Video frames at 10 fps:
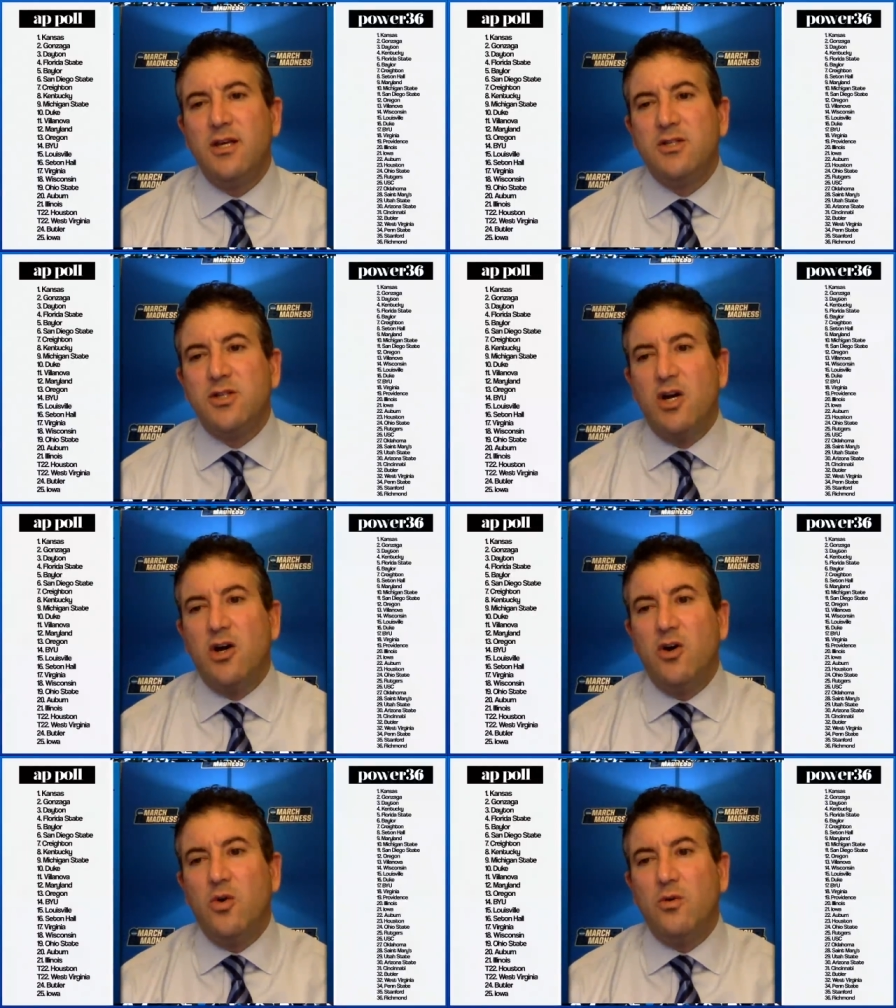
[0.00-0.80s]

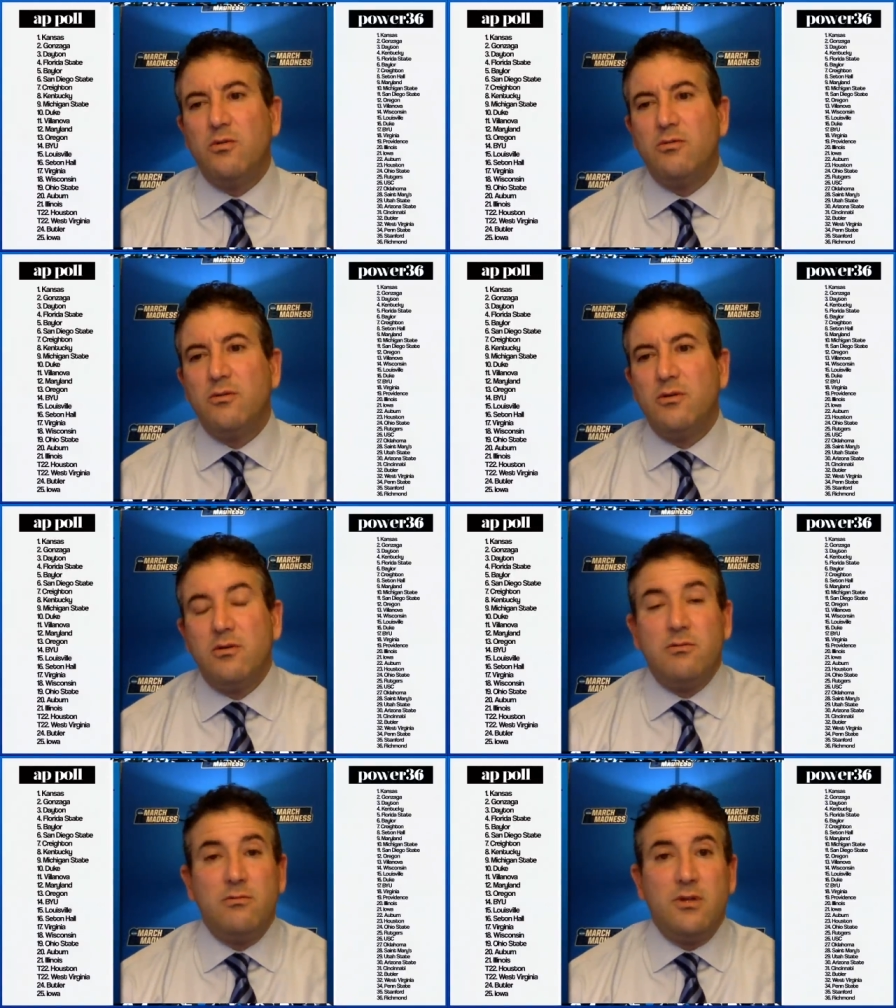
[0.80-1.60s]
So
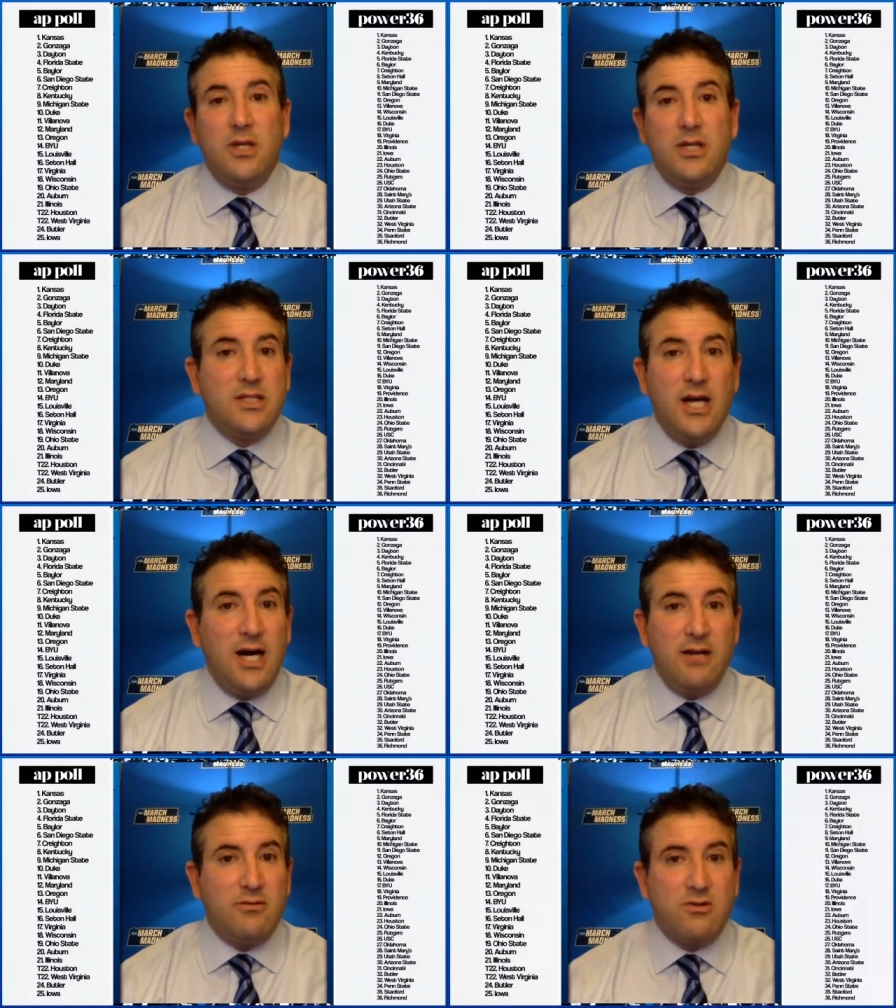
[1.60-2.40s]
it's
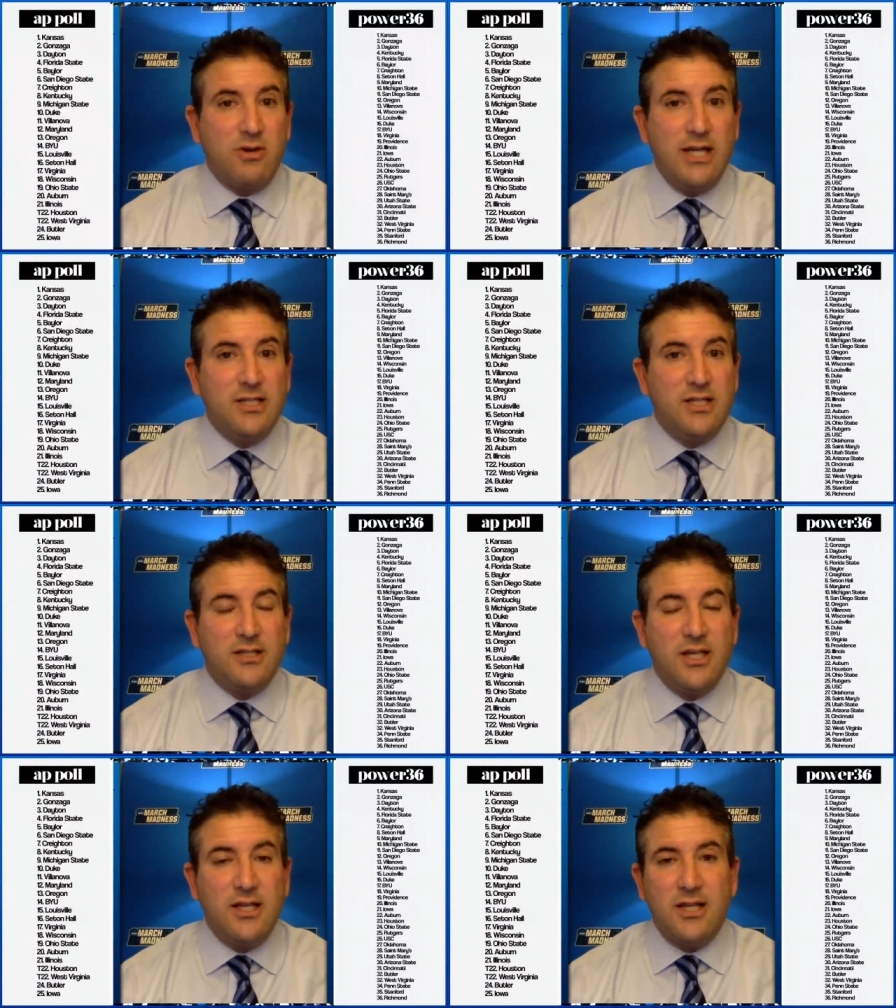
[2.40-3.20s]
not crazy to
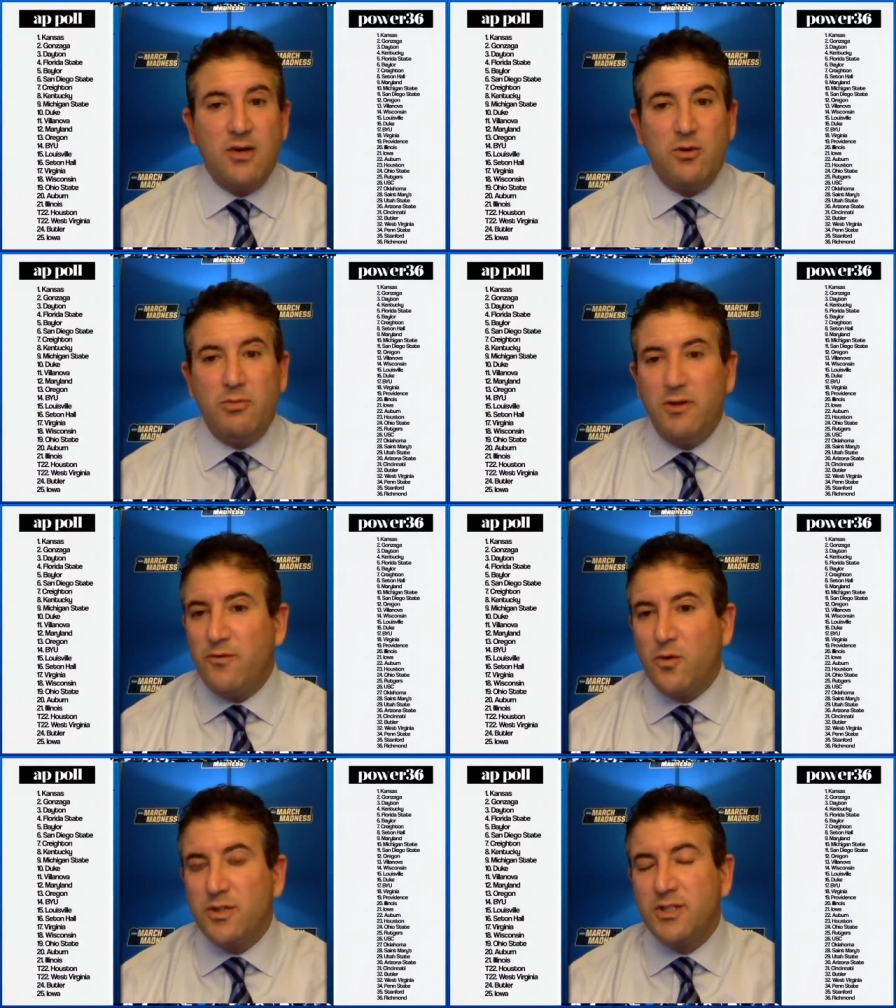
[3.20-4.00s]
say that they would be a
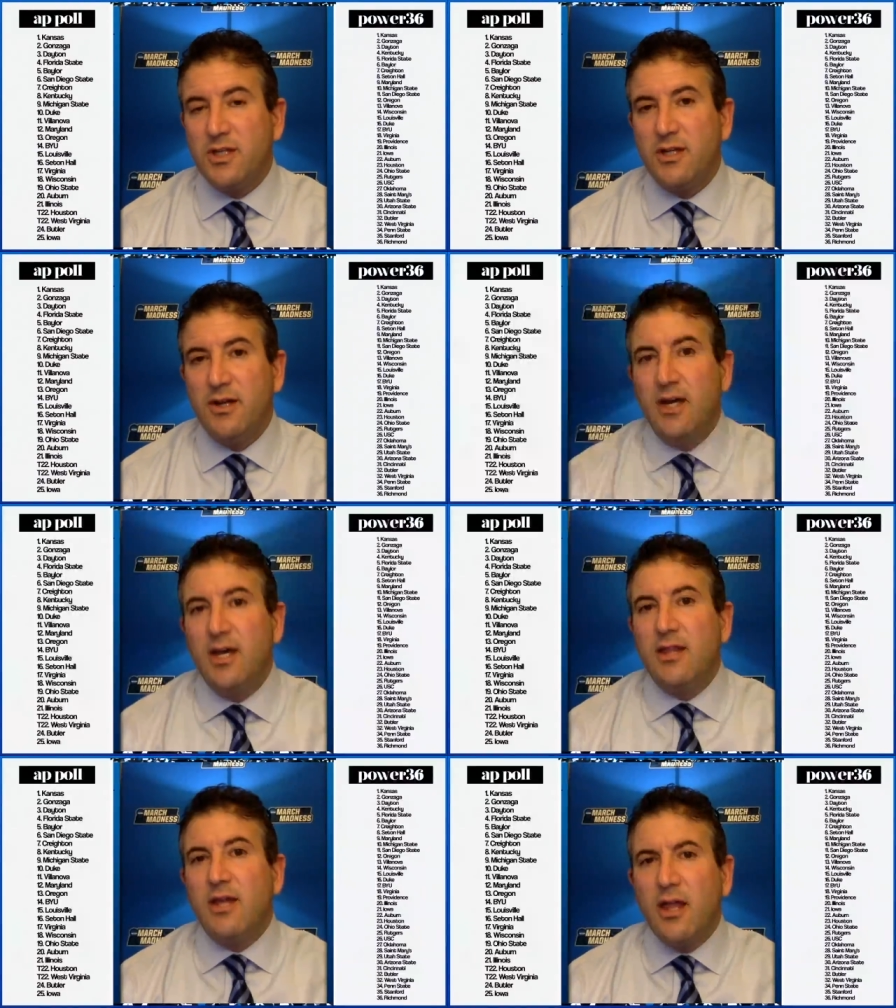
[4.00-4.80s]
four seed.
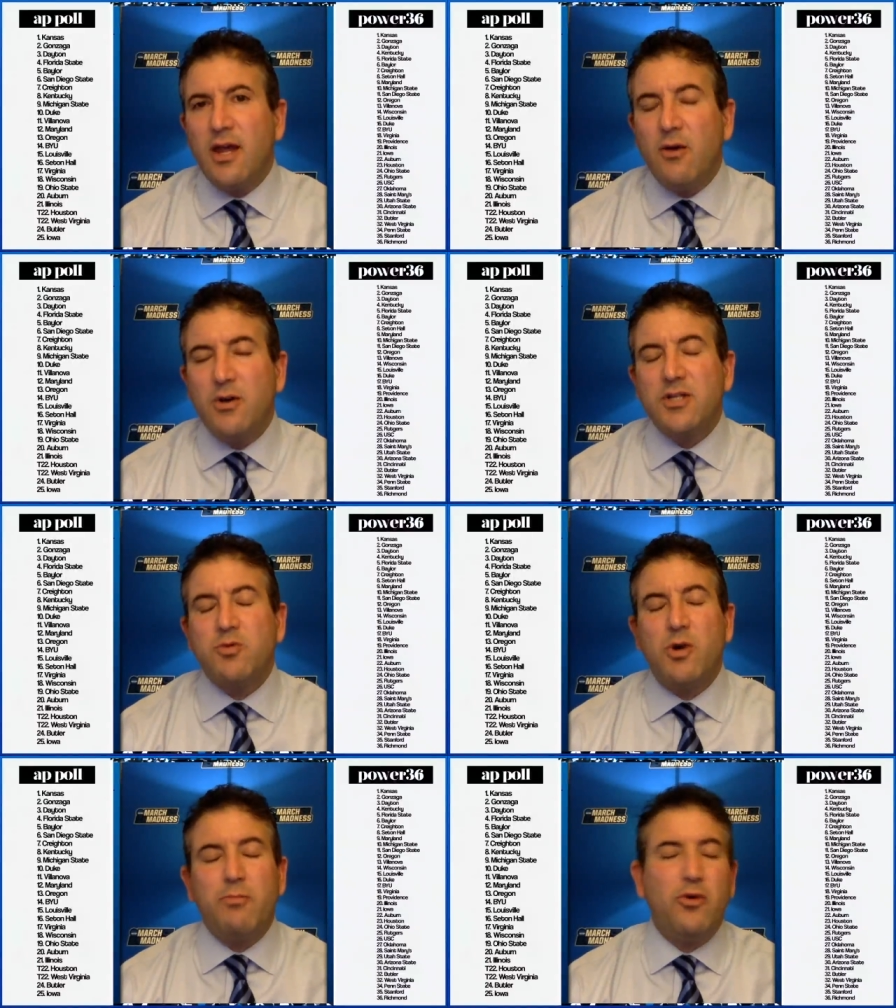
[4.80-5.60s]
The other thing I
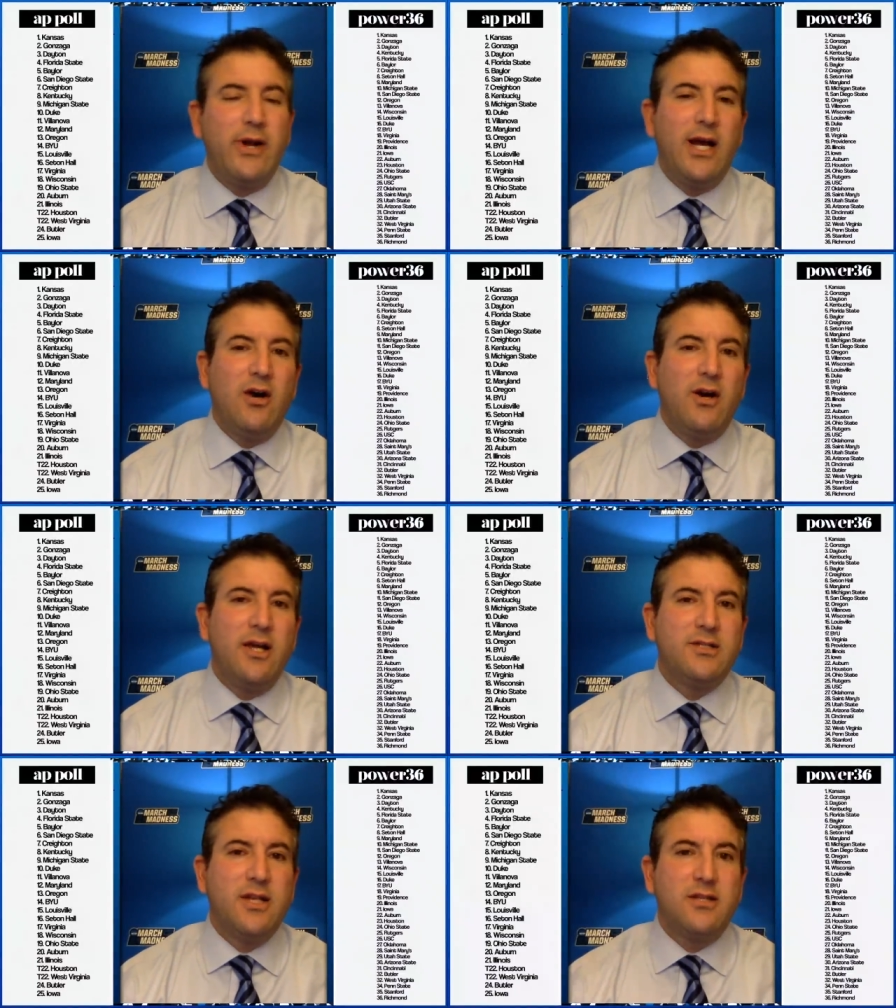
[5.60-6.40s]
just want to point out, and
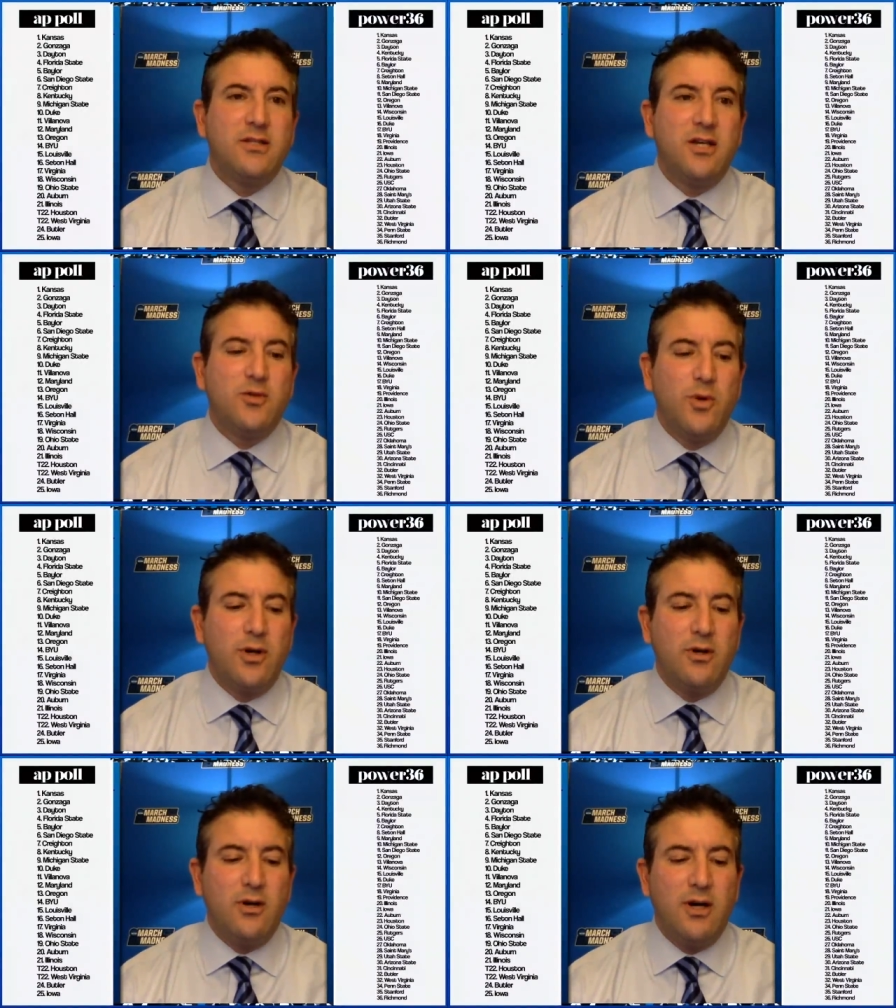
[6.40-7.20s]
I said this on
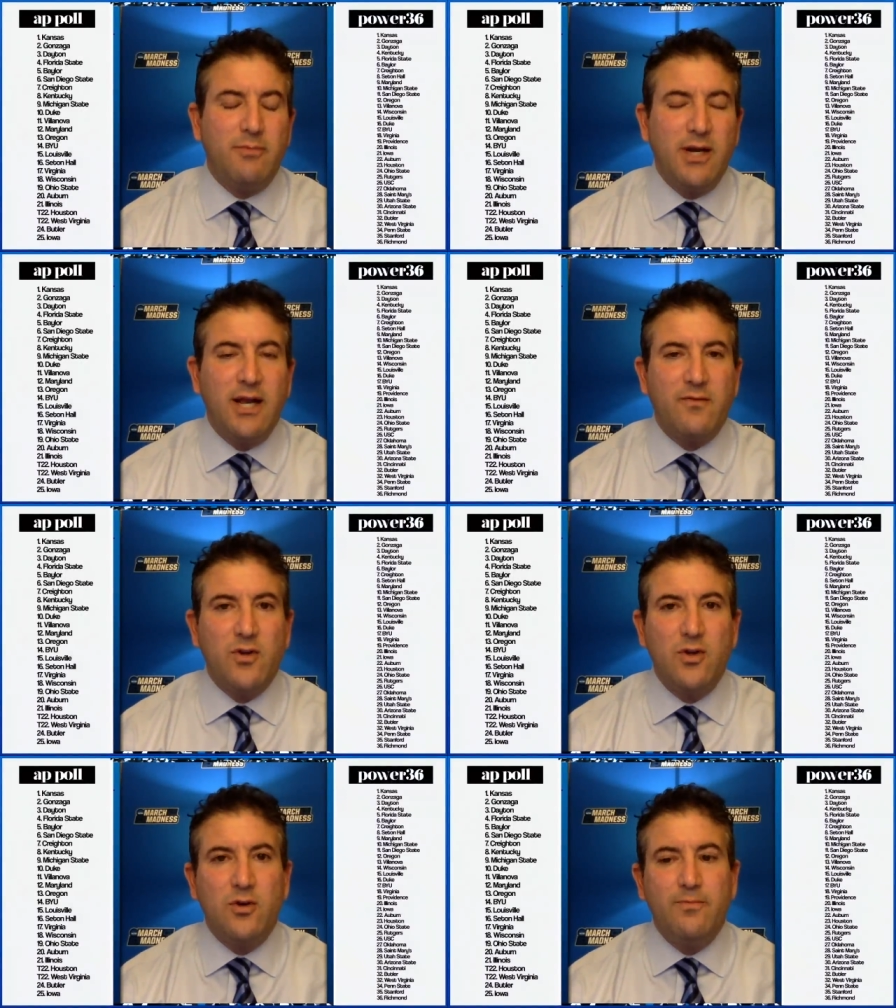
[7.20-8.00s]
Twitter on Monday
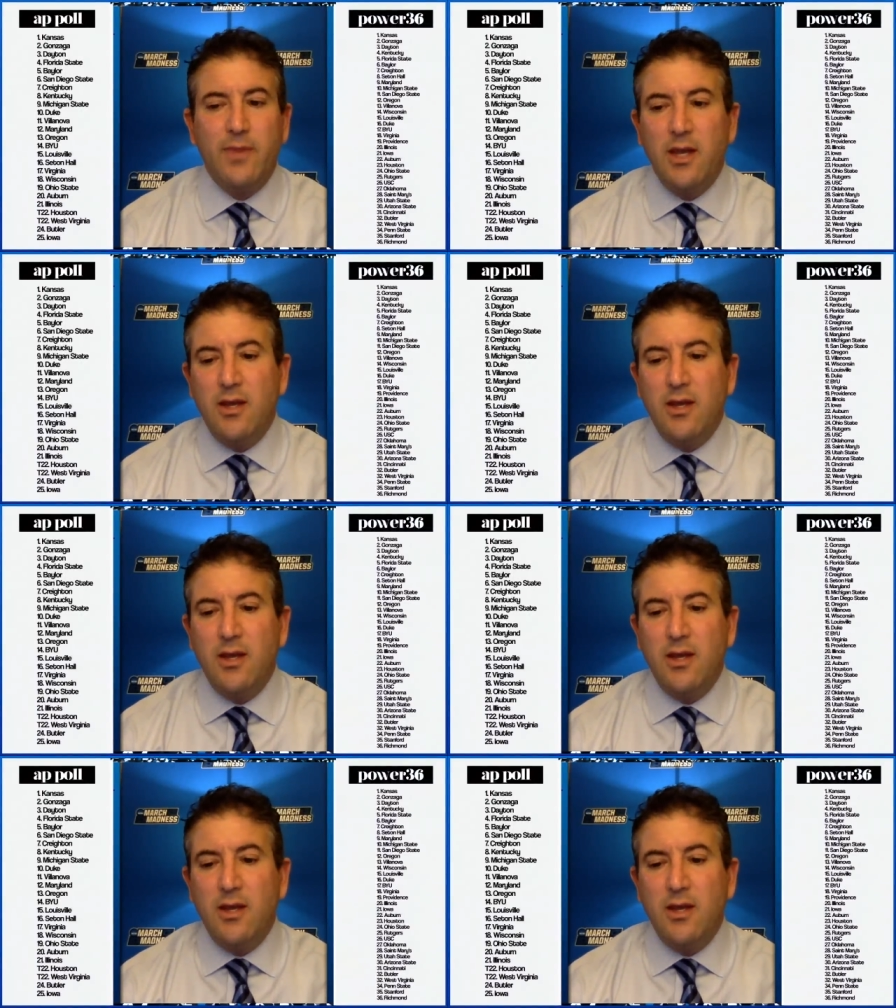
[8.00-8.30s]
afternoon,